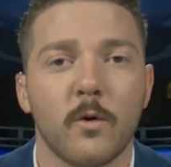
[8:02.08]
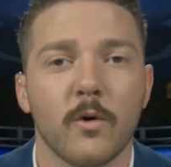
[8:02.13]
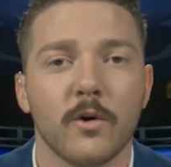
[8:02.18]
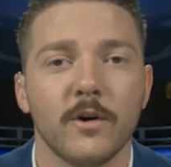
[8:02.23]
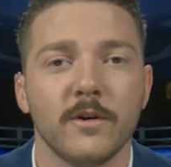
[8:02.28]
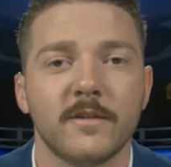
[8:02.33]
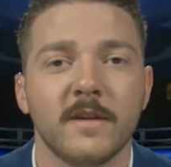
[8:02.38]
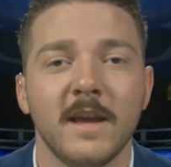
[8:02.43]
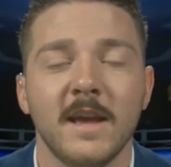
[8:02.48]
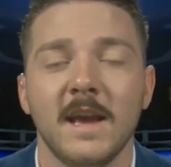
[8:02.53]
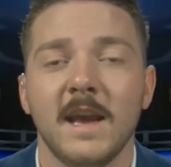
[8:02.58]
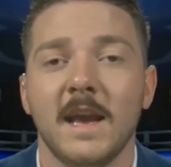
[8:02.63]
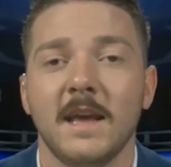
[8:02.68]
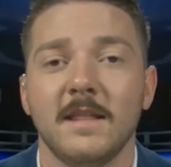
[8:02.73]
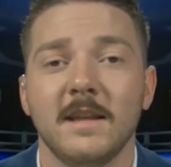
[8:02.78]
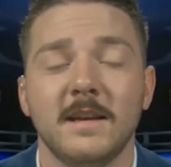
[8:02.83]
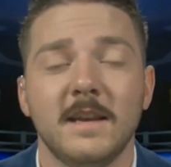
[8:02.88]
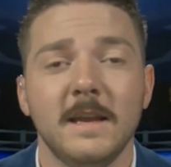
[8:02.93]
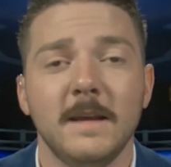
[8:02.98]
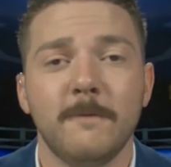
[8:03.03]
quarters,
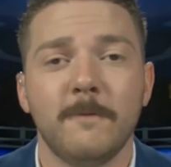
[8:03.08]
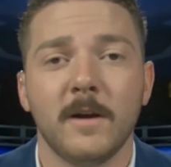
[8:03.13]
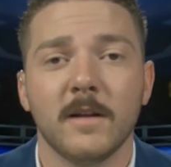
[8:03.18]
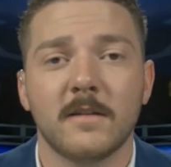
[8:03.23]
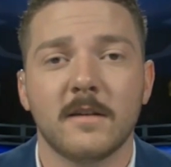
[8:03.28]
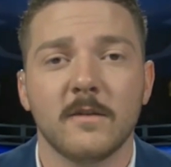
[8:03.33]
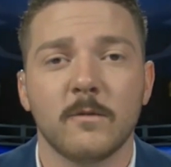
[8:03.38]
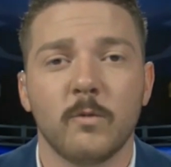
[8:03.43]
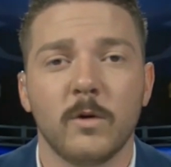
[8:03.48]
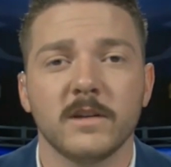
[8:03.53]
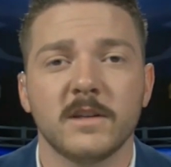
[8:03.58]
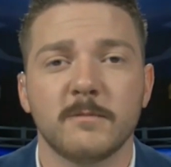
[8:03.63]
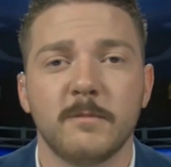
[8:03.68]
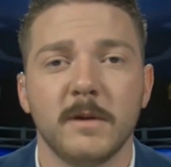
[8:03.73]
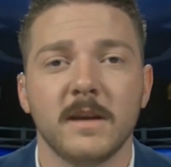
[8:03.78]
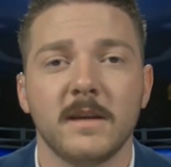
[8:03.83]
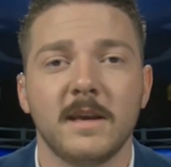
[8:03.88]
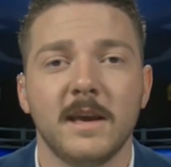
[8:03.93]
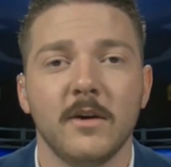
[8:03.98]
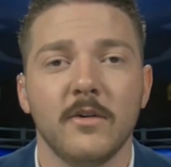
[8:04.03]
and the defense is what's
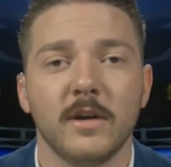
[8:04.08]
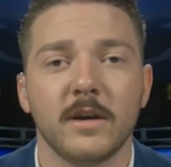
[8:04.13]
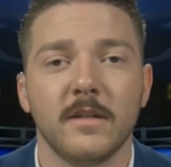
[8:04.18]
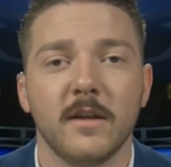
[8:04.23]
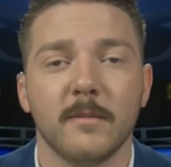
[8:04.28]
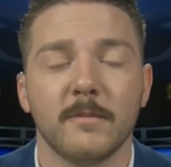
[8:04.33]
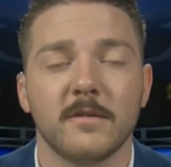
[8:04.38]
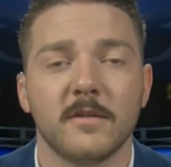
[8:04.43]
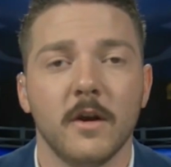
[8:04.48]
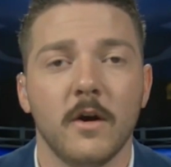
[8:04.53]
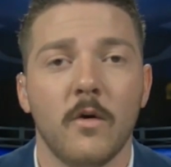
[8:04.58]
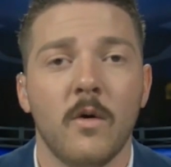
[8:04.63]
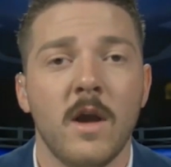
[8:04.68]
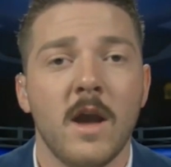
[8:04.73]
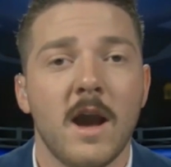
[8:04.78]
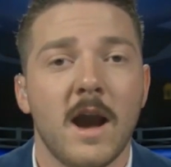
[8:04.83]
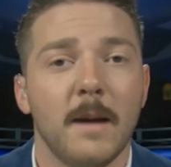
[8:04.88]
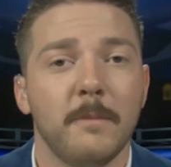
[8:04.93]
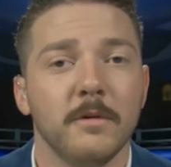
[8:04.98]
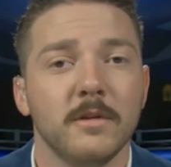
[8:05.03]
been killing them. So
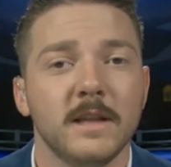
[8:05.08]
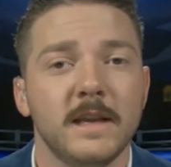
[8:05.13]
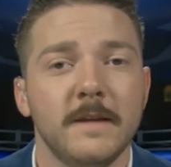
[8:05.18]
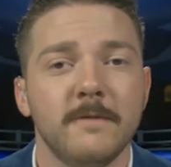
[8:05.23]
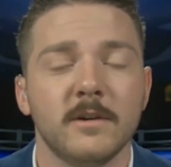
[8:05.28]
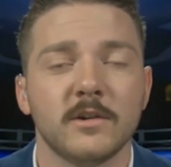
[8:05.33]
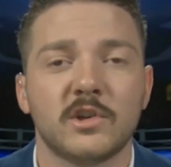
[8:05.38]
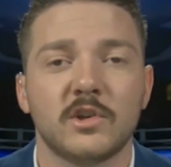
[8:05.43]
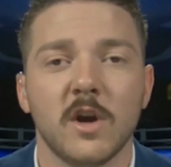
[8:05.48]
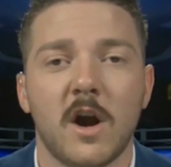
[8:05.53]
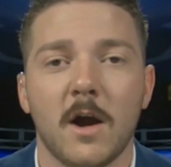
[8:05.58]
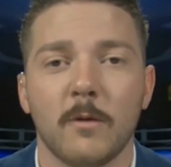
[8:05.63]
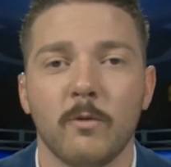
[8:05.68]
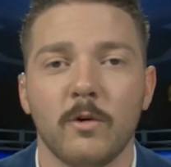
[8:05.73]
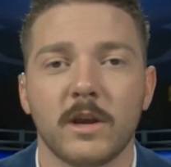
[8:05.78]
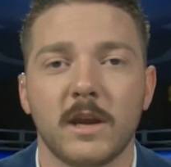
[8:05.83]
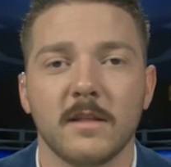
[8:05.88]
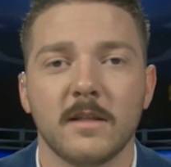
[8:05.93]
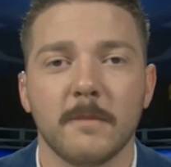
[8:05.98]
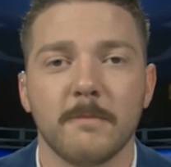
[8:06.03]
I believe Deshaun
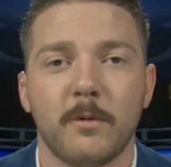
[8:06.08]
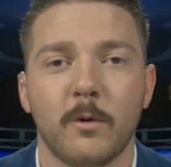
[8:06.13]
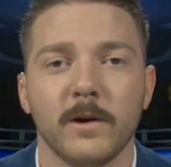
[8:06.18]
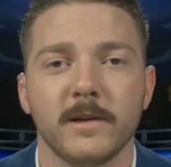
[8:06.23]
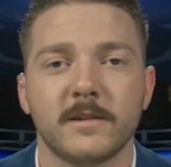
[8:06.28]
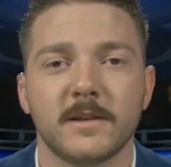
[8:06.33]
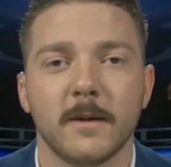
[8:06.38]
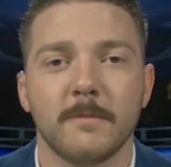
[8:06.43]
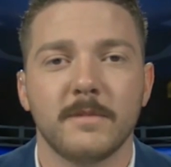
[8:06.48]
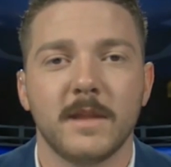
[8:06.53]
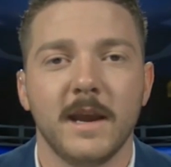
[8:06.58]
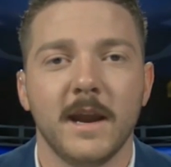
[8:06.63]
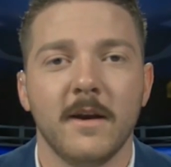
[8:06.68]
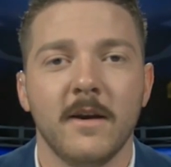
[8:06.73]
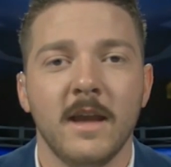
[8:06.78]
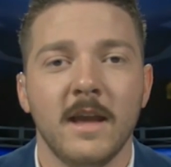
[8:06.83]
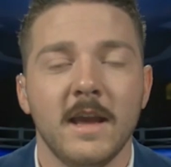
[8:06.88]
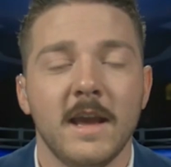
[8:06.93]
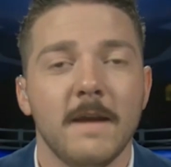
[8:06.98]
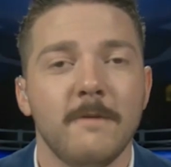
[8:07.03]
will get the points up there.
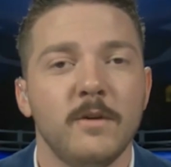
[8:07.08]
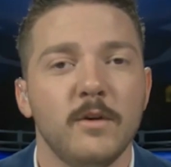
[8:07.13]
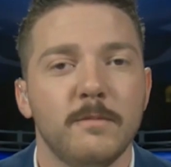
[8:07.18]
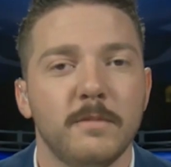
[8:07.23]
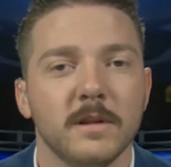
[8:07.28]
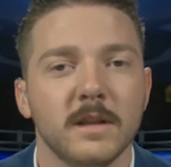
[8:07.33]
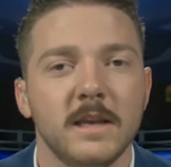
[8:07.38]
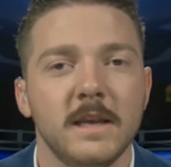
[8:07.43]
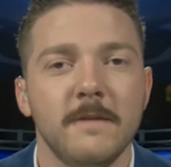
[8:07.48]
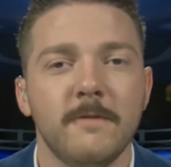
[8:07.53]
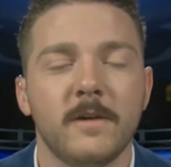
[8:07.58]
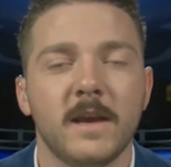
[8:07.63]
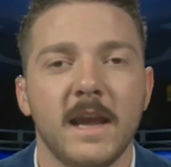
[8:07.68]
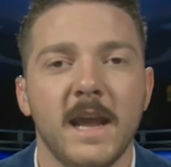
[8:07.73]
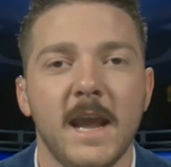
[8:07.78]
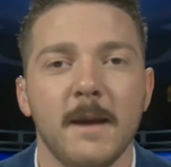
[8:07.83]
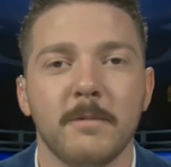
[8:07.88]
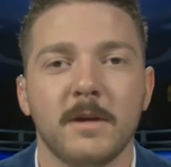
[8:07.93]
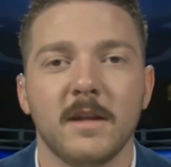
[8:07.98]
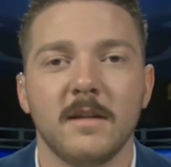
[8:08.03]
If you believe
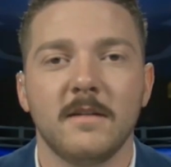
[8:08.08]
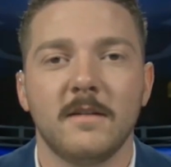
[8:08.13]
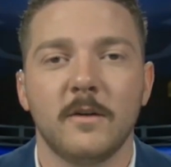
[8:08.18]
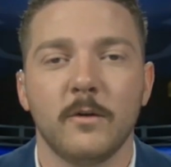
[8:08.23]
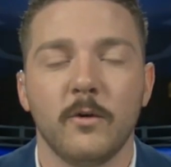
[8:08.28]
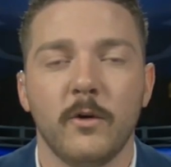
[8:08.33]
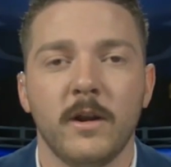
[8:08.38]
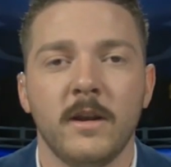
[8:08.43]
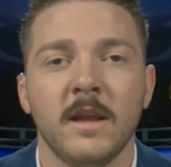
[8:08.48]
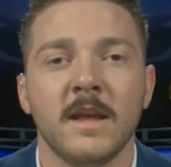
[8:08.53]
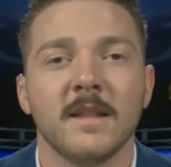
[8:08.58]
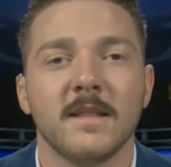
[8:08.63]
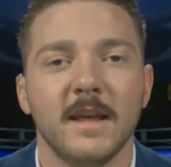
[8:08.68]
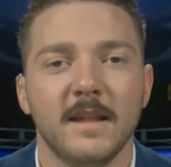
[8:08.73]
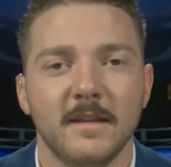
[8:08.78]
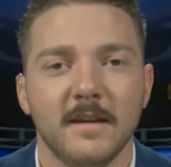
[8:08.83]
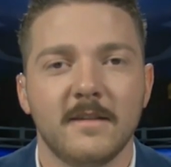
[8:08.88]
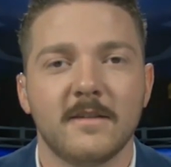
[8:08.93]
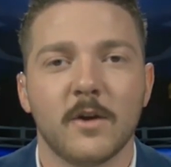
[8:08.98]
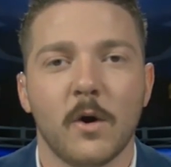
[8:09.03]
Cam can do it,
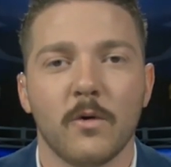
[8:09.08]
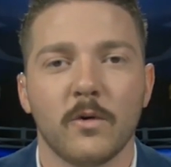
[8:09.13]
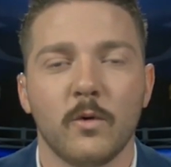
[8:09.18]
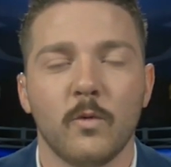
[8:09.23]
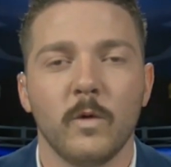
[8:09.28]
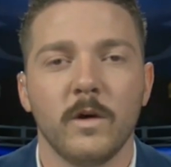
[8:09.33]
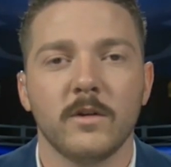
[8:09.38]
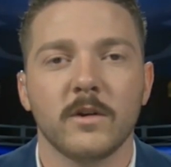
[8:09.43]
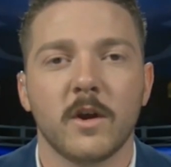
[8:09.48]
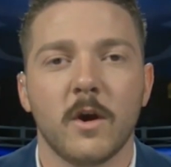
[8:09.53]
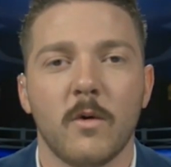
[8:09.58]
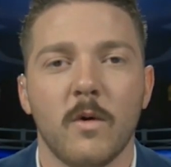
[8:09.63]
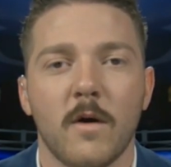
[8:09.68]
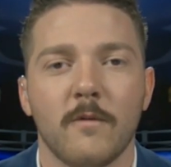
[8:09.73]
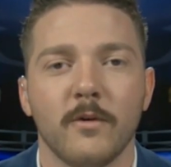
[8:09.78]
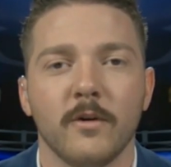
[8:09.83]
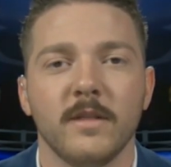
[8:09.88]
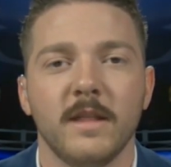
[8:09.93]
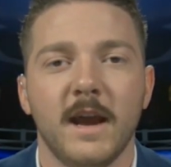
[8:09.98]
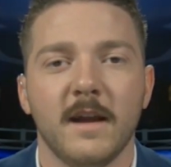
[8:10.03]
then this total will go
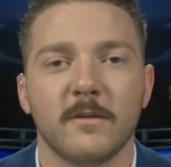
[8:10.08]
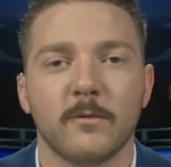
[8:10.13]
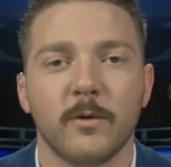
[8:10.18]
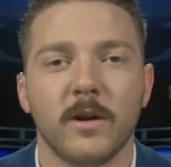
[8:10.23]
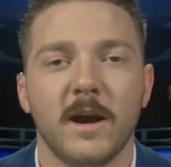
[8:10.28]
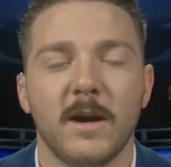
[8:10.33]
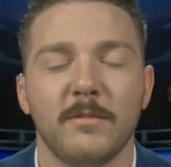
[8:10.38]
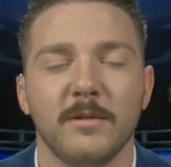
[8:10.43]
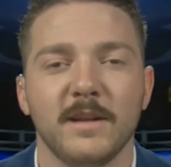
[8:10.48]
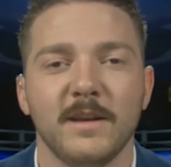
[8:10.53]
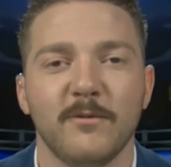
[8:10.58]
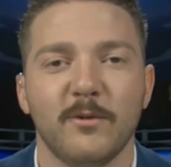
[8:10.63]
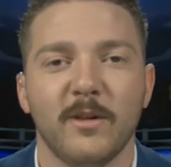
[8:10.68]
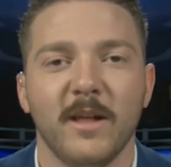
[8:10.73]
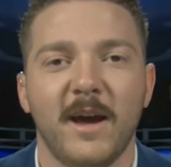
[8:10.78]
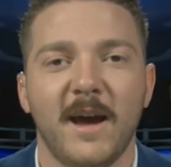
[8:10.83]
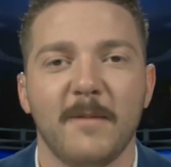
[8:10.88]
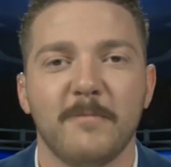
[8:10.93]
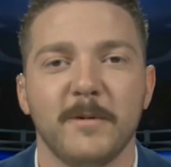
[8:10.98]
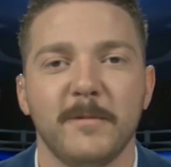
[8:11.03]
over, and that's what I believe will
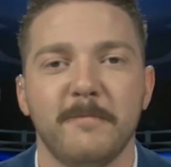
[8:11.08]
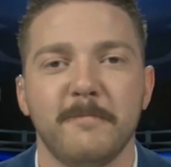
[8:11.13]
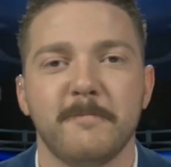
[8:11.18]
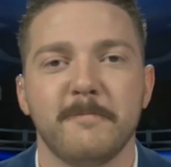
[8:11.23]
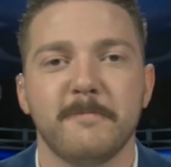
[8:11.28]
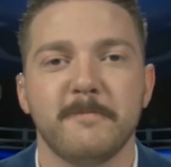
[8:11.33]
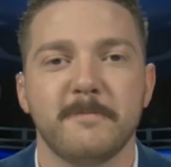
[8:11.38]
happen.